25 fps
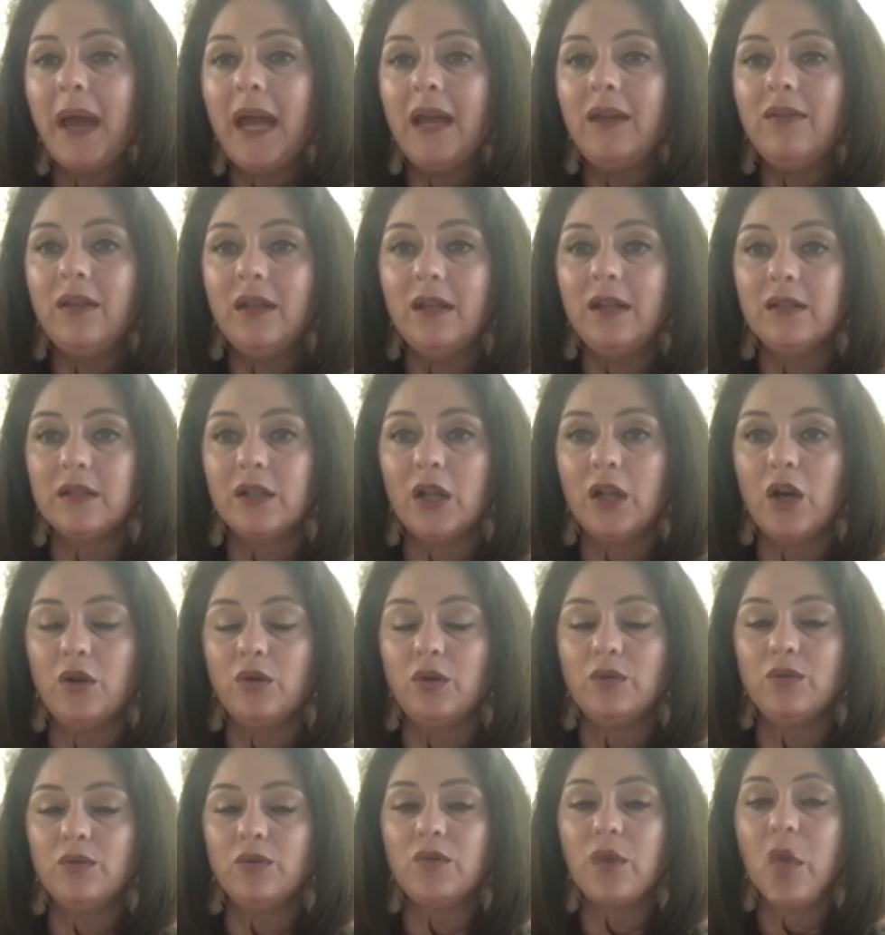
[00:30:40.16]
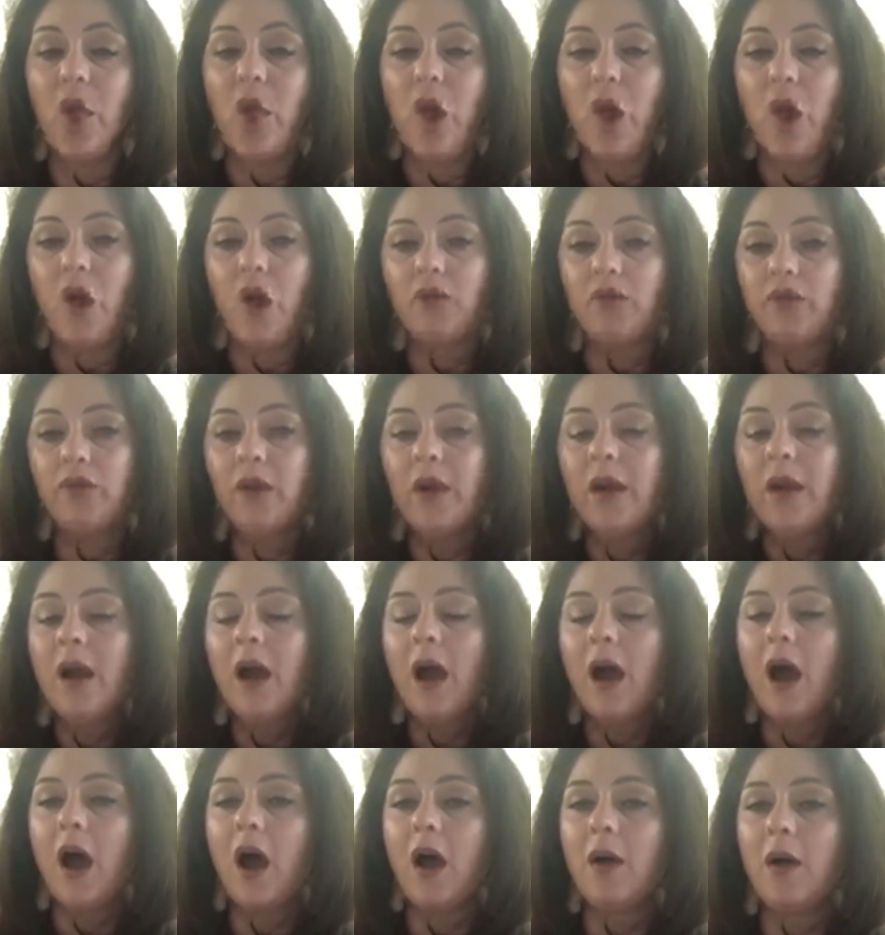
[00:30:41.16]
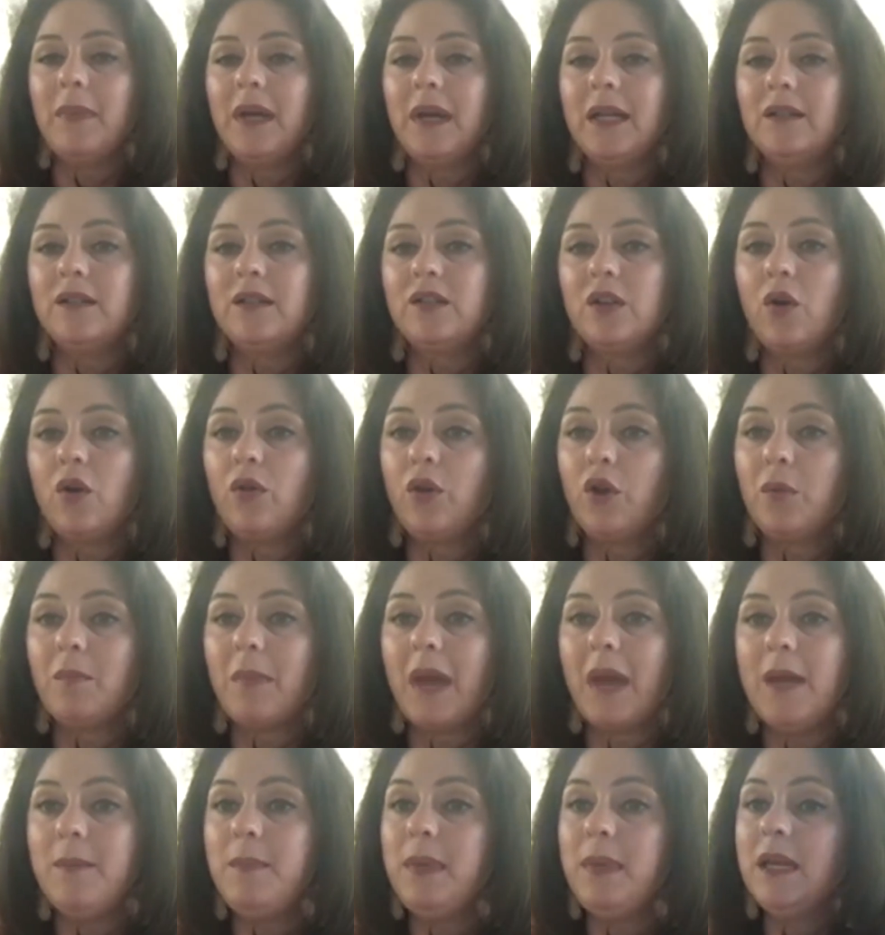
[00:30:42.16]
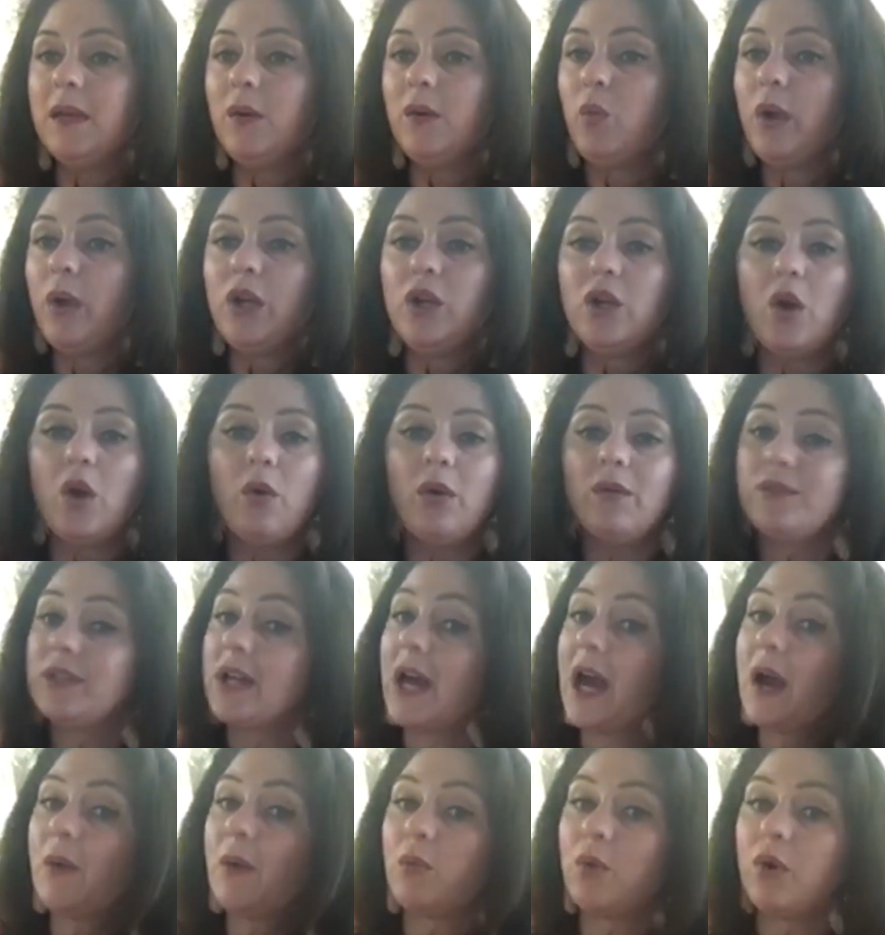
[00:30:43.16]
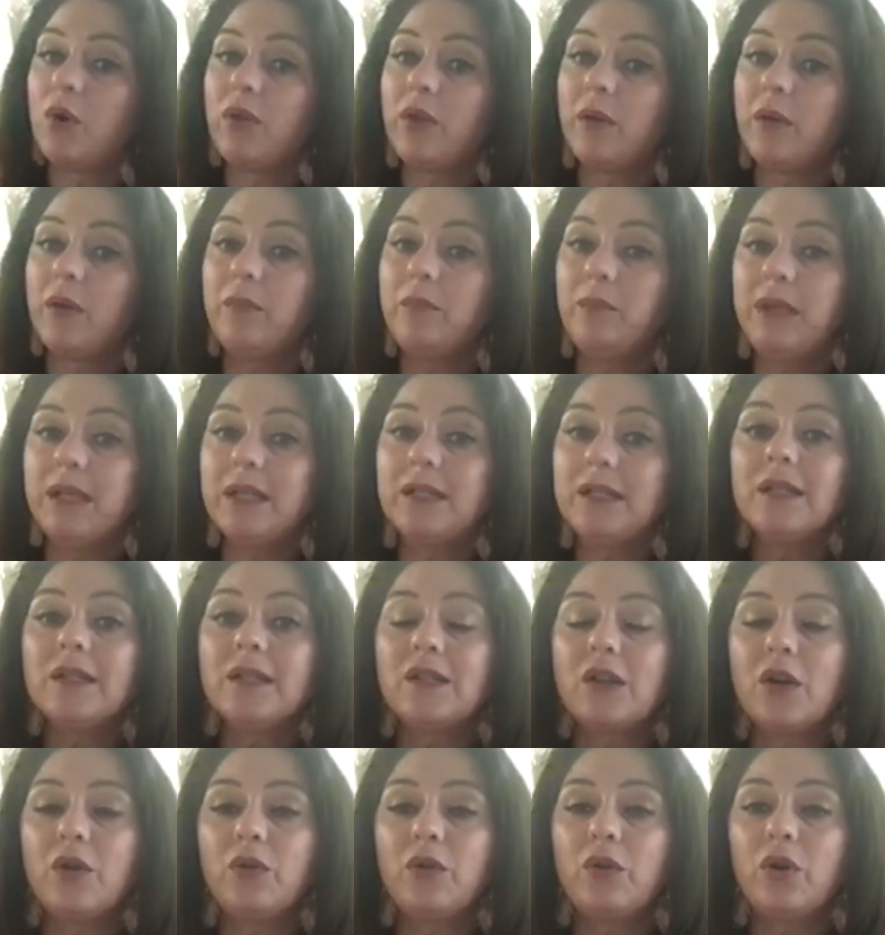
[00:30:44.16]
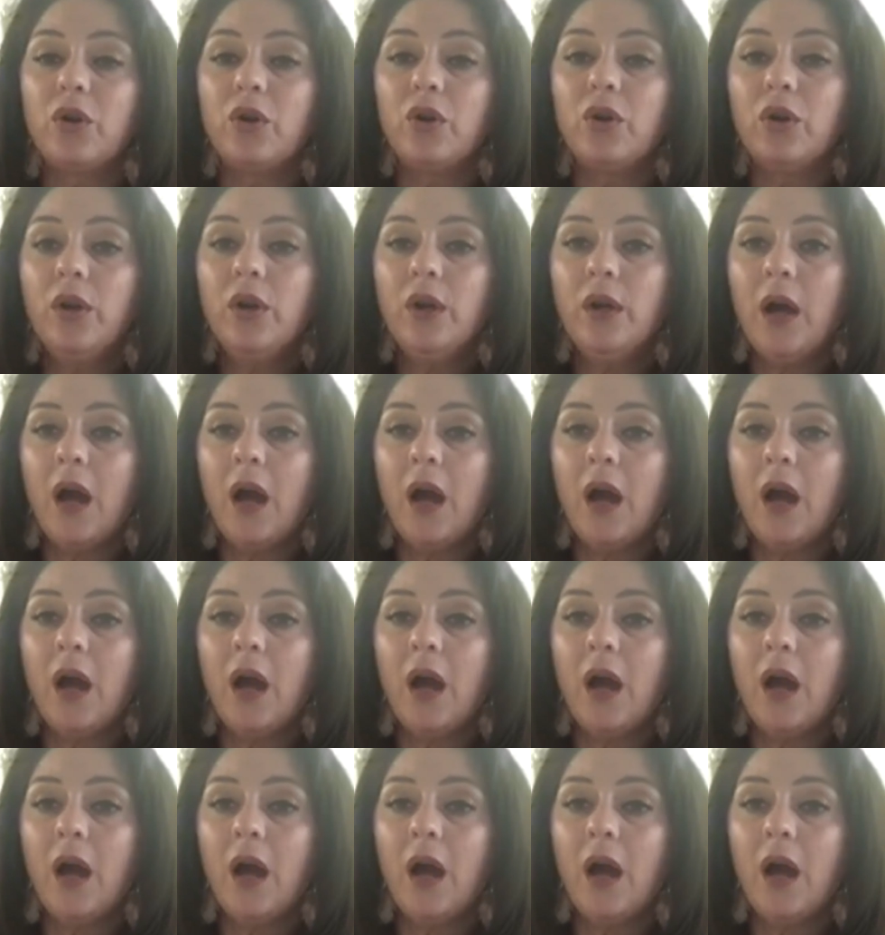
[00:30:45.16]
these loans off. And so there may be a window of time where the business owner,